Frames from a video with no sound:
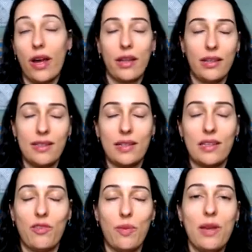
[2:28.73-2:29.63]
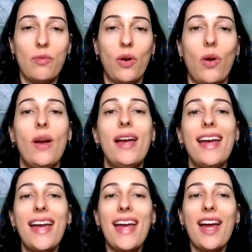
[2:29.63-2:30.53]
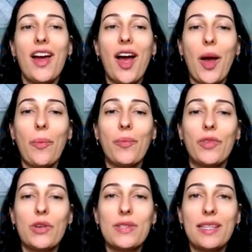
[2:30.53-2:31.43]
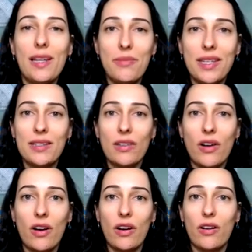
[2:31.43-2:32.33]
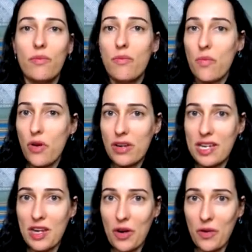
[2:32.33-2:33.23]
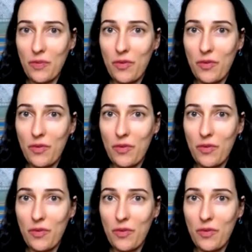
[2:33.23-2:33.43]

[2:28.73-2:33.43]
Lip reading: sensitive people, those limits are murkier.